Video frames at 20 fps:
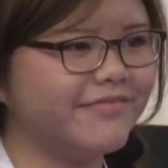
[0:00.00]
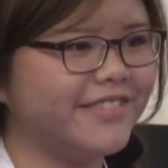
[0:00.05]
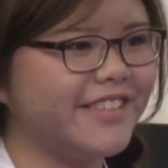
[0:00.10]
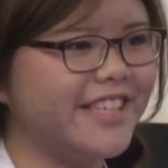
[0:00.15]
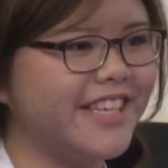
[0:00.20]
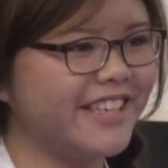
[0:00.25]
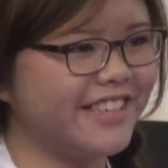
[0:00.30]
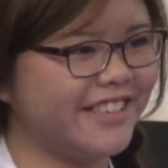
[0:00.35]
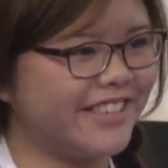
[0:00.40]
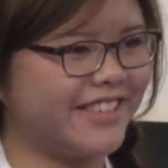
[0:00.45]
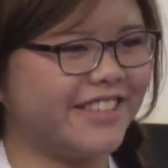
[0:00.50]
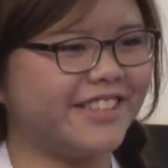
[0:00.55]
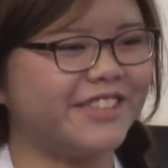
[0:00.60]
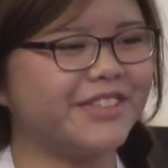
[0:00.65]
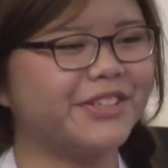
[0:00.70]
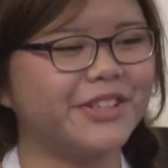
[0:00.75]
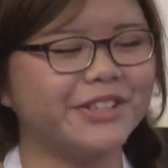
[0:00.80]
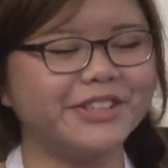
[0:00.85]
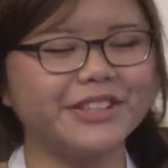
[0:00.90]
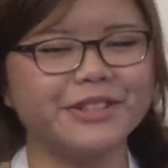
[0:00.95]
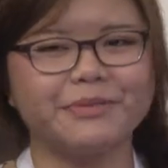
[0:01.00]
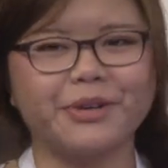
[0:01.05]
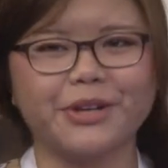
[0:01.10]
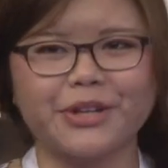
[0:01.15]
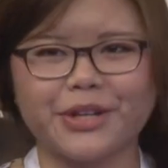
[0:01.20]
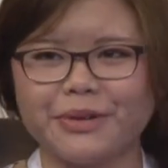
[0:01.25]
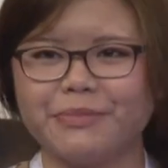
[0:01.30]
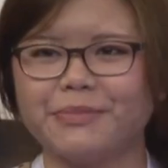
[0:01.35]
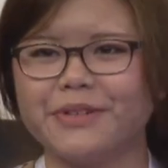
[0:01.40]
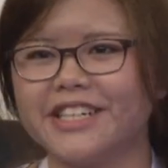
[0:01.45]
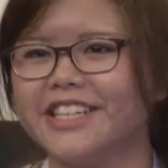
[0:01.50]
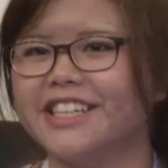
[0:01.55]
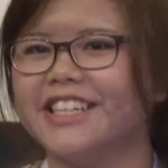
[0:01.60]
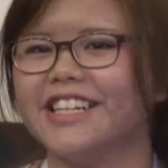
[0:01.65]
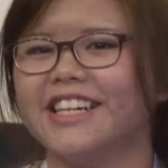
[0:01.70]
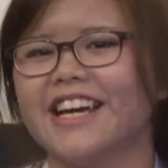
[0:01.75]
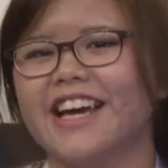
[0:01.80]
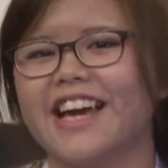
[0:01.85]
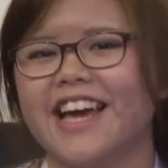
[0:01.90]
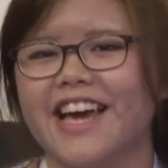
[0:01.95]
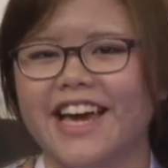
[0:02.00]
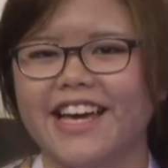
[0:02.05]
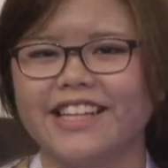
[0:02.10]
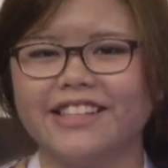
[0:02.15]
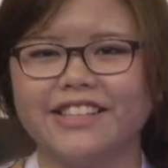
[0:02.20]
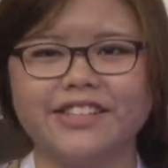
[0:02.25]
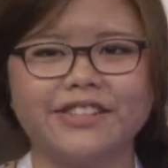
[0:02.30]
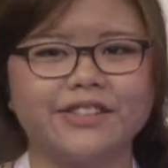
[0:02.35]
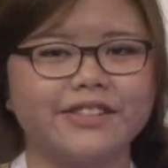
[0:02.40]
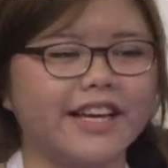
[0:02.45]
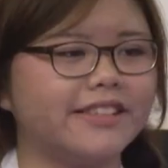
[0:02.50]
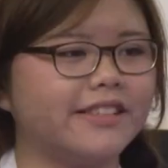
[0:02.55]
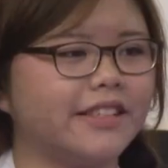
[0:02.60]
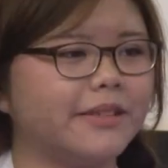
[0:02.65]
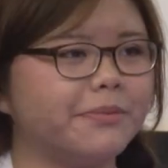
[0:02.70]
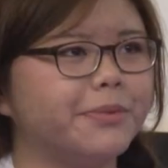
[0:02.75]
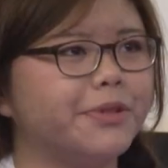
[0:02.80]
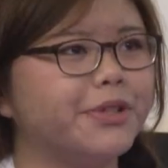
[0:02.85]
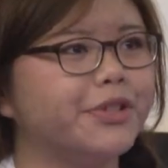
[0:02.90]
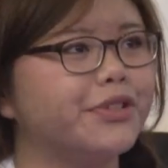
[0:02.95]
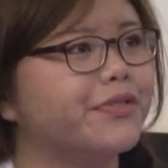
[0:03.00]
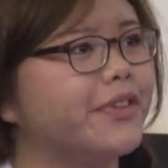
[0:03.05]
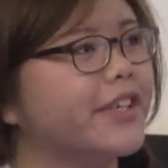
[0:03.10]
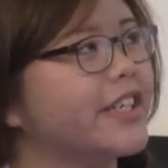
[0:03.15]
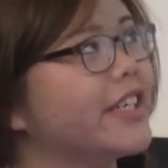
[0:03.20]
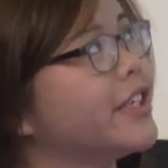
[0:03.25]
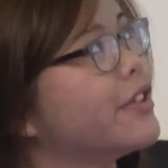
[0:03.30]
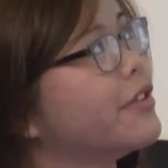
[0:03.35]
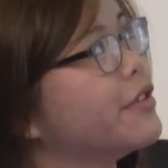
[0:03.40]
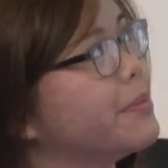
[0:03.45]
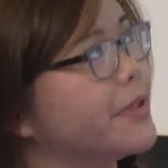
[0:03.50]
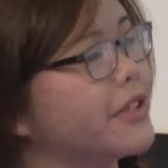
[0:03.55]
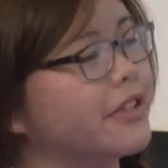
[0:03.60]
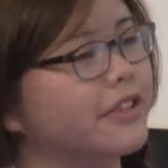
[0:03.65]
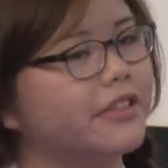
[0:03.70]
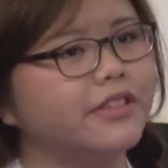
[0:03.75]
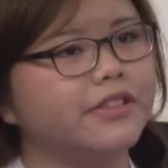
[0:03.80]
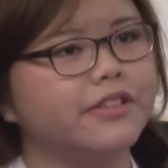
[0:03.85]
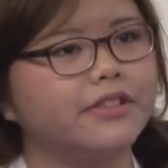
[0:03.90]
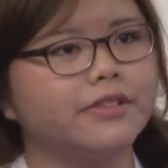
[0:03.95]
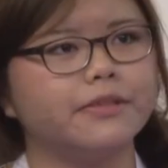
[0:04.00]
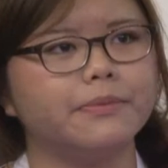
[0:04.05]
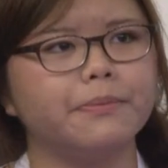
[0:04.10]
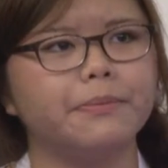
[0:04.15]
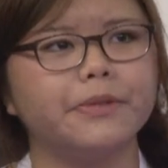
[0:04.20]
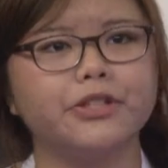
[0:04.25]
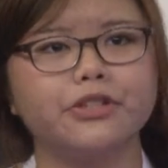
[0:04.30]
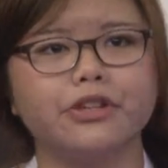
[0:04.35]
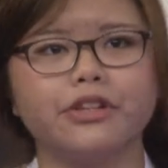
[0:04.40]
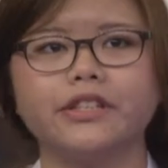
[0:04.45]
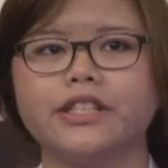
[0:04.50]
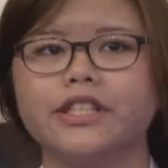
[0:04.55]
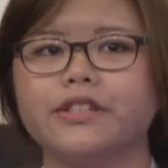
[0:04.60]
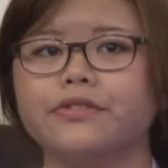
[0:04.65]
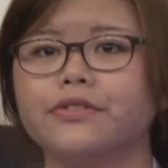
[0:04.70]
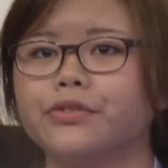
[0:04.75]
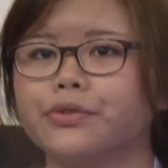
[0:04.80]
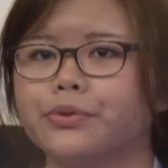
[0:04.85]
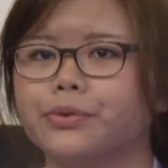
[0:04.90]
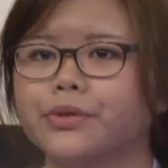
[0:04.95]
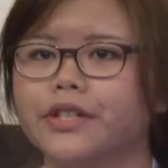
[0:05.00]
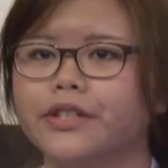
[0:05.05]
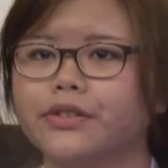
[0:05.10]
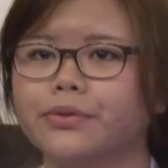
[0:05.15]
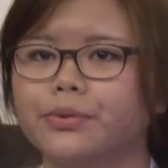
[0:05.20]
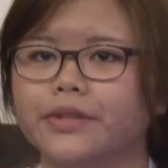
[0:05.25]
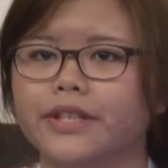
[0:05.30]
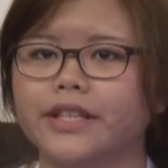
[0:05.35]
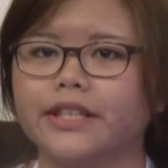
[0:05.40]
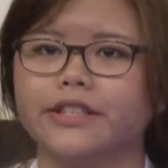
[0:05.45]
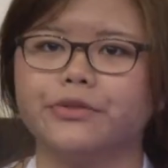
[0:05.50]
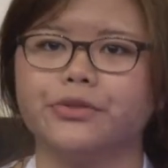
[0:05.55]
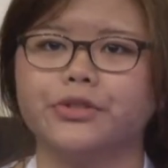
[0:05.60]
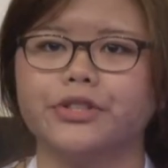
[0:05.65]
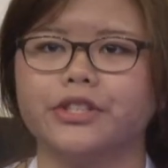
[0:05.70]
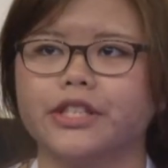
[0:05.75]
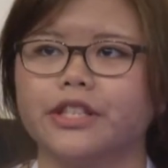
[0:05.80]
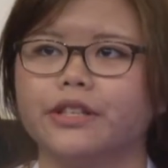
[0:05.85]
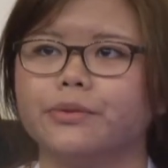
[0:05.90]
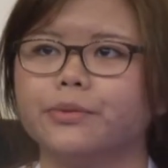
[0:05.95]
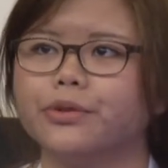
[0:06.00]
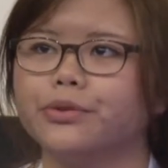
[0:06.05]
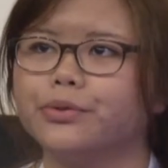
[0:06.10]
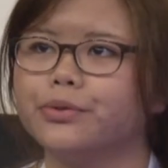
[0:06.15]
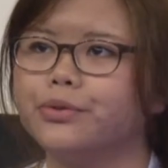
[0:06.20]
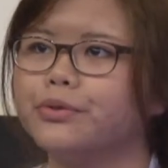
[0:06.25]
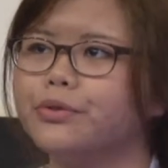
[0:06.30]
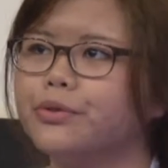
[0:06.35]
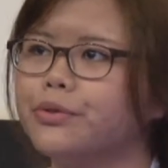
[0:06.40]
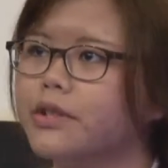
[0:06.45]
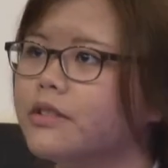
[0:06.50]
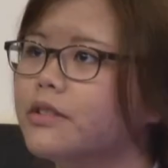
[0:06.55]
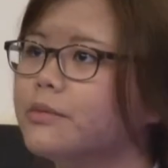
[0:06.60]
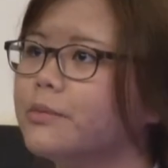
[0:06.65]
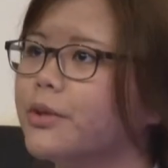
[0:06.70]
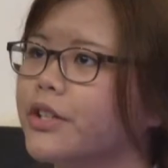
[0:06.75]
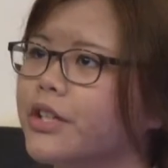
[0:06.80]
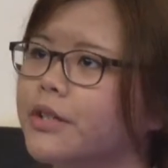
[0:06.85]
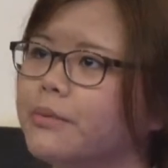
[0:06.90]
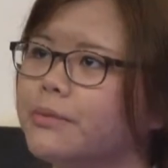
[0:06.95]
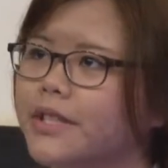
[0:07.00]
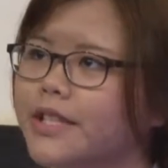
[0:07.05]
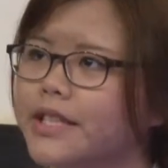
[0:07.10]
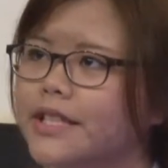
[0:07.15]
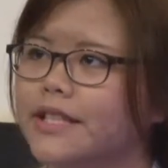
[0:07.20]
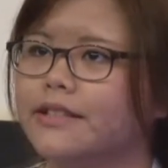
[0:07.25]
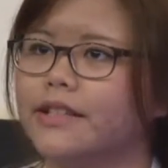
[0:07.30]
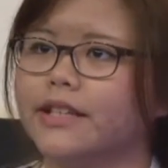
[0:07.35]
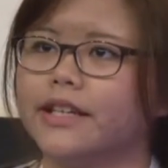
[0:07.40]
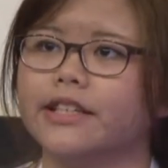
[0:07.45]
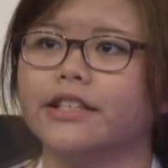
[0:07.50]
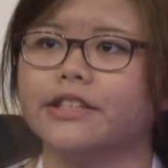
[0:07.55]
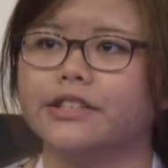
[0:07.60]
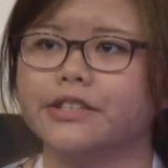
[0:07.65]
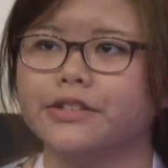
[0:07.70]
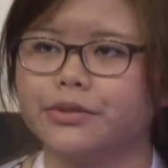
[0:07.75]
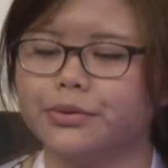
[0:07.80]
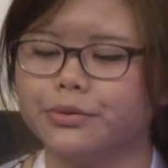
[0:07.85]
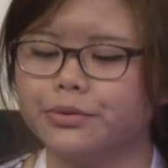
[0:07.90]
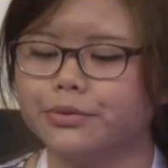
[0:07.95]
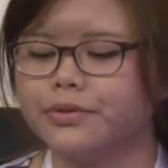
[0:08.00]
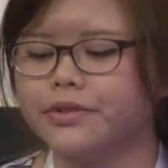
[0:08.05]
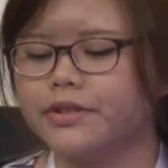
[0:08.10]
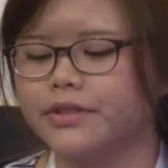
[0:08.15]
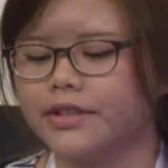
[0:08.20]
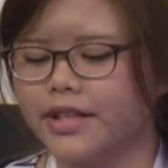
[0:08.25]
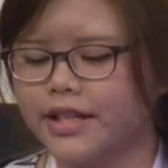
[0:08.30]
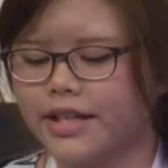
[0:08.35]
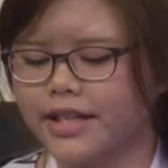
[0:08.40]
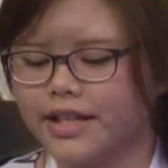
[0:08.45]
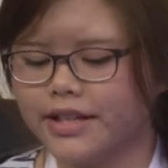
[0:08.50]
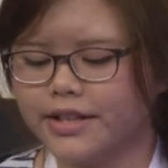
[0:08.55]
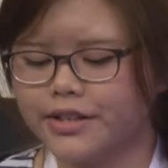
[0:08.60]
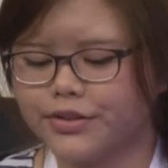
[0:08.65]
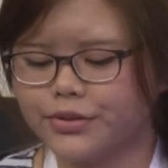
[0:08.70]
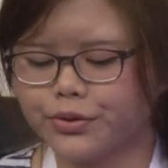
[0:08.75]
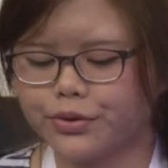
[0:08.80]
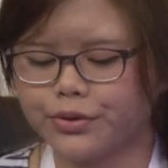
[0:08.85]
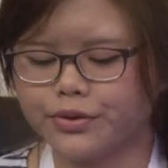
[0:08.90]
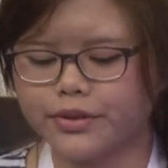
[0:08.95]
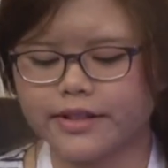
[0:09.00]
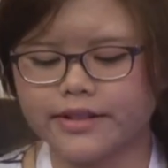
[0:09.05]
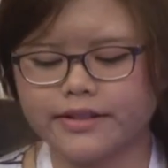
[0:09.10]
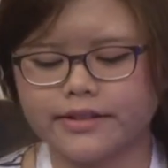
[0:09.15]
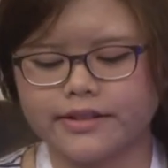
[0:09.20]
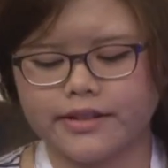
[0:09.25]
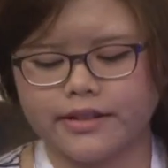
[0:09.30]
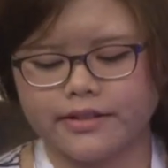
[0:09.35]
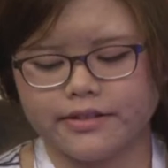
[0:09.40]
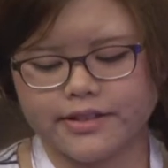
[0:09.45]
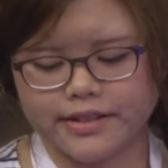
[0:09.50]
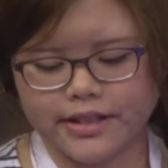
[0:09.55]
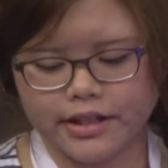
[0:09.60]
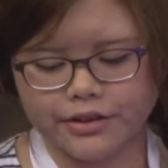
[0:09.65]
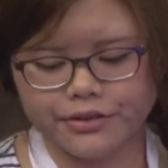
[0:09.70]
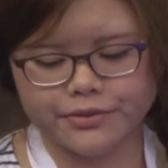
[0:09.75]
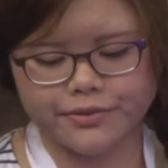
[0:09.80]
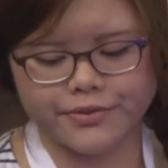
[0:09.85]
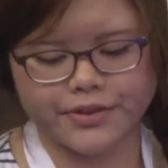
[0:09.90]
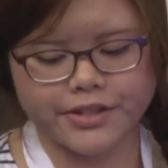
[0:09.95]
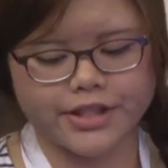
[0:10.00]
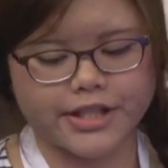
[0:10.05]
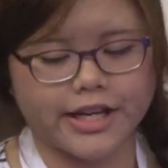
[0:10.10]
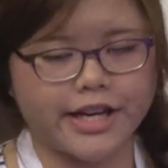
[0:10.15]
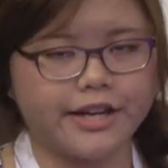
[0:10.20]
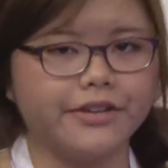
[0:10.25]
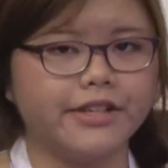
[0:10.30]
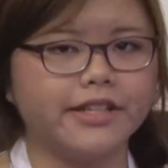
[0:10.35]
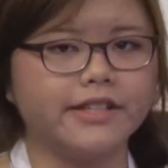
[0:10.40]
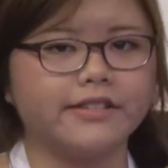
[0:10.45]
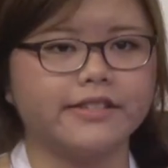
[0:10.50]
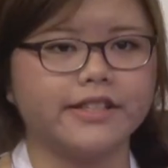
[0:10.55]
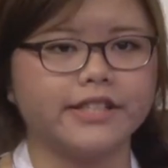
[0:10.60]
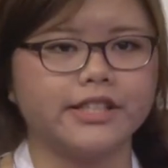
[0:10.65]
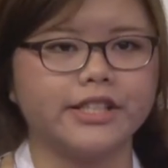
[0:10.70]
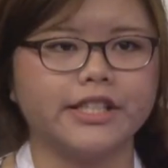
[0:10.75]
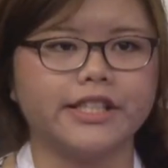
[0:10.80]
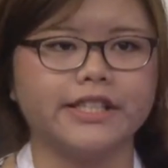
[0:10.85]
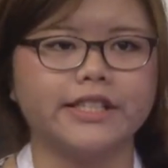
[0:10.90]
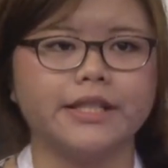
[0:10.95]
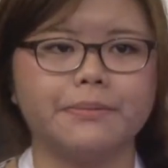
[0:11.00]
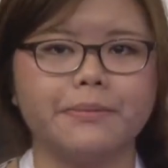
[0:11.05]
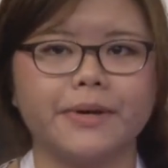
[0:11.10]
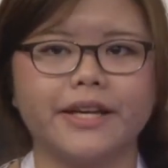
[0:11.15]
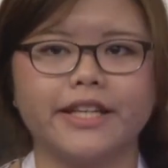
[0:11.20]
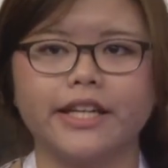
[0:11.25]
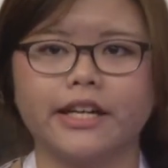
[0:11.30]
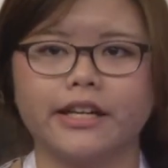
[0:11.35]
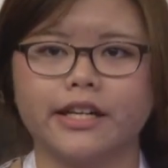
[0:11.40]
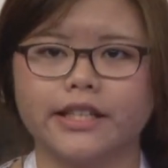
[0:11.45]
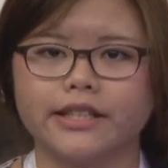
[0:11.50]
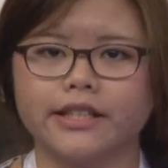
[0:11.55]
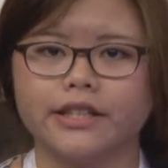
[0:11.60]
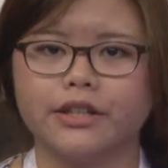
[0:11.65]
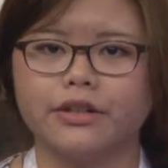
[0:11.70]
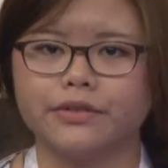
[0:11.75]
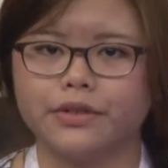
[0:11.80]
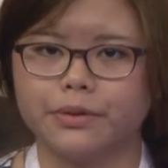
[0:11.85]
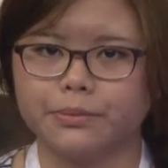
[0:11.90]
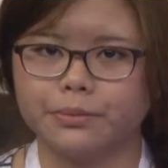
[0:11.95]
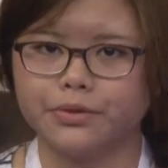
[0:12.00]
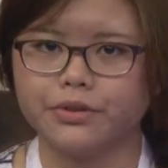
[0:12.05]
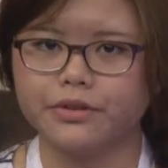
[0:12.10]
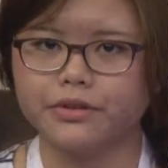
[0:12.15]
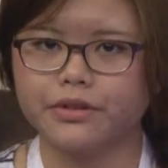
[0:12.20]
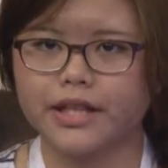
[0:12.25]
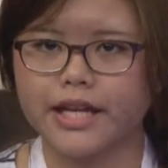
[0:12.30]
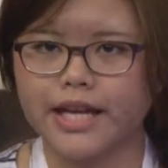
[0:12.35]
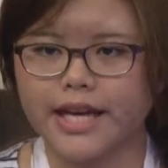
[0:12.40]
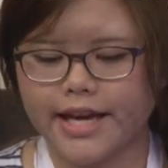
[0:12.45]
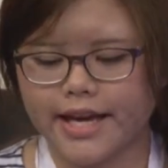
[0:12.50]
Yes, To Kill a Mockingbird. And this example is very good because majority of the students who take literature will do To Kill a Mockingbird in secondary schools. So this Scout Finch Harris is actually the main character of the book.